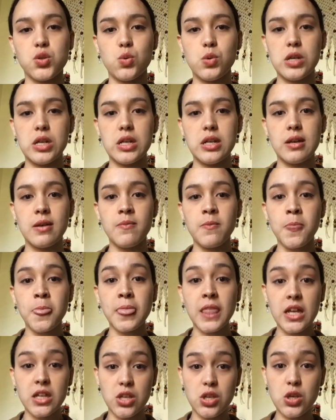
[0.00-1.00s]
you
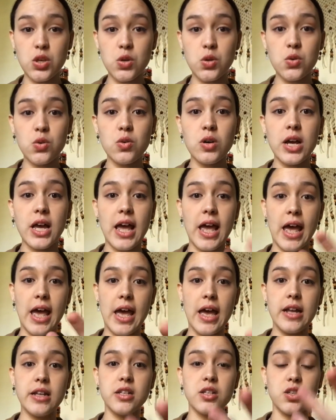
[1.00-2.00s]
and your
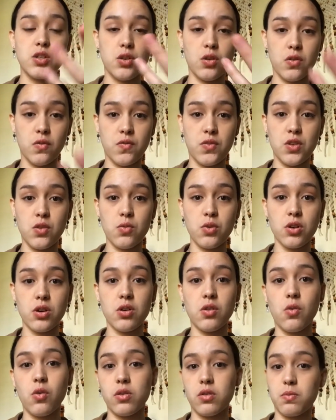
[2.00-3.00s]
viewer or the person
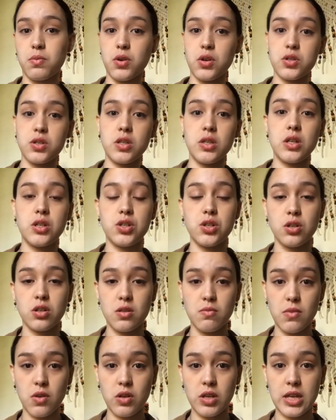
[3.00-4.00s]
that you're communicating
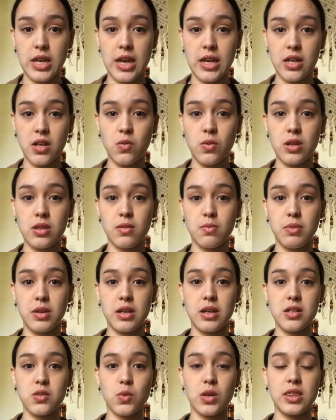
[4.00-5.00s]
with, because what that
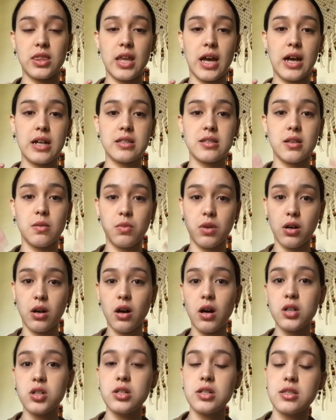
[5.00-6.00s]
subconsciously
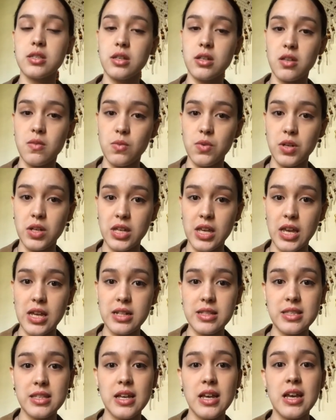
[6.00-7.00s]
communicates
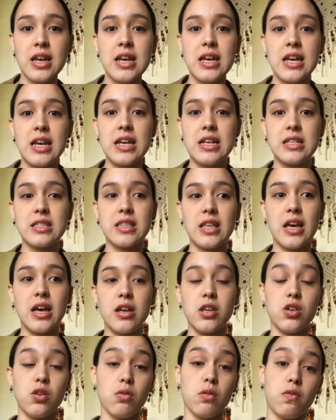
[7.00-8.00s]
is that you're afraid
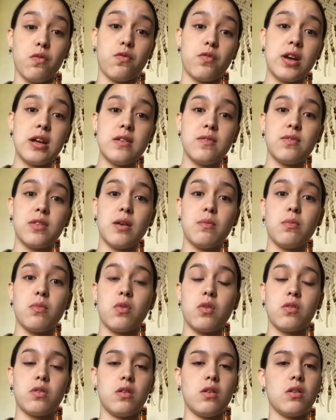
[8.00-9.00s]
of them, or that you're not
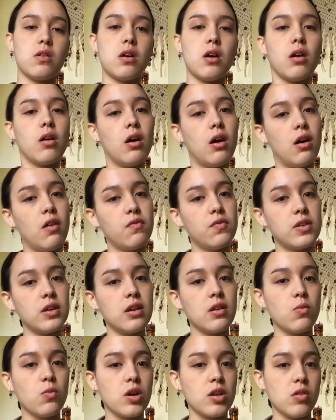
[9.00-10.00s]
confident in what you have to
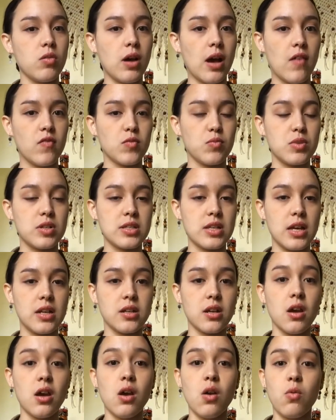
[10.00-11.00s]
present. Whereas
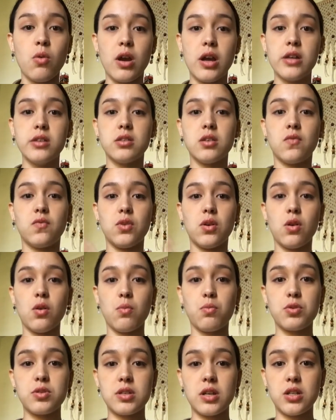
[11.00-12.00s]
if you present
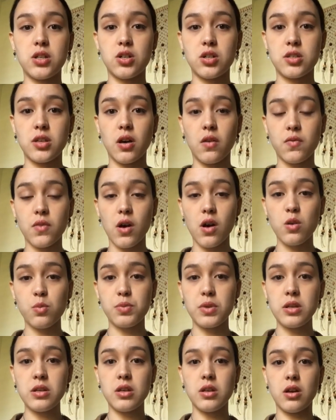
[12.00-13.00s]
yourself open, you know, have
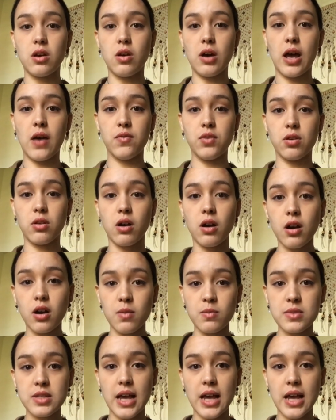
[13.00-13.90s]
your arms out,